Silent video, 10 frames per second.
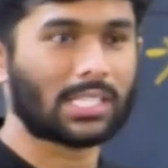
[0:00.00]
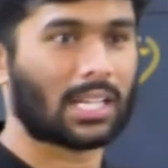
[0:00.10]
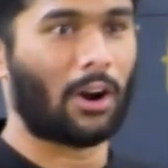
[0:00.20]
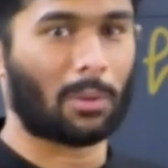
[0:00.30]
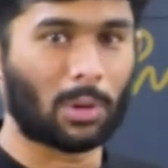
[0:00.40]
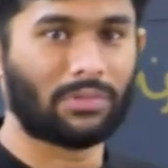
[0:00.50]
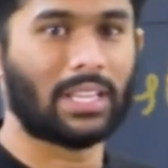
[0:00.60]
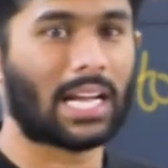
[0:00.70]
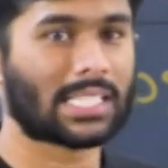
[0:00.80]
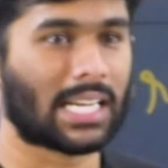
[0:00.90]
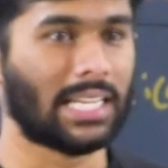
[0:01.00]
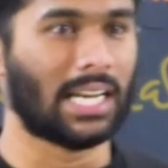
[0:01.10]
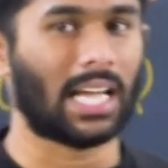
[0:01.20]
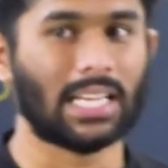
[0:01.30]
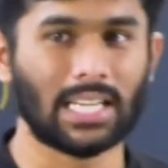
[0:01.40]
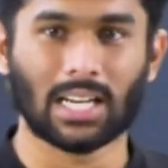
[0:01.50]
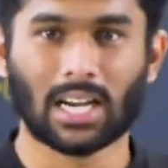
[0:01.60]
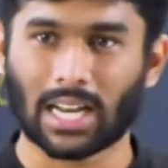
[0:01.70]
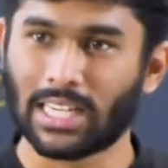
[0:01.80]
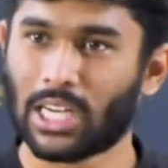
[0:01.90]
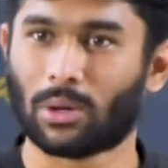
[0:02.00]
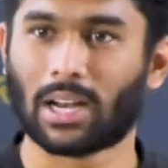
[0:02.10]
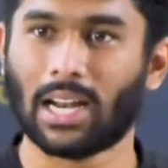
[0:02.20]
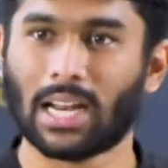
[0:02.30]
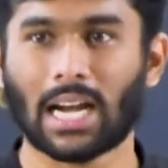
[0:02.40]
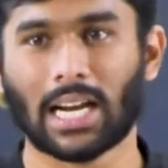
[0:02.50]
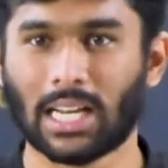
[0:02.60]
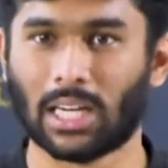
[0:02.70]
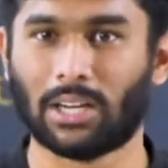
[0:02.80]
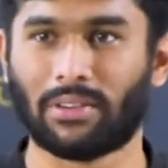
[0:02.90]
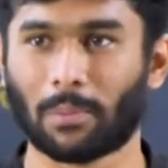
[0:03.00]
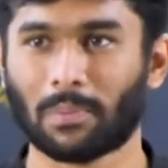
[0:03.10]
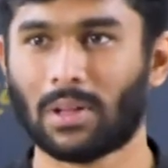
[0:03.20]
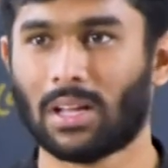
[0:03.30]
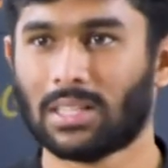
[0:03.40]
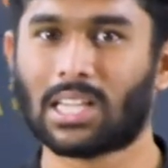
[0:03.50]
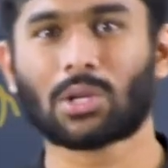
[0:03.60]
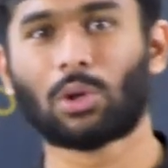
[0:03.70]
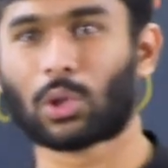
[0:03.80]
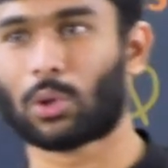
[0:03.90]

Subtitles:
these Government of India Acts 1919, 1909 and 1935. Just go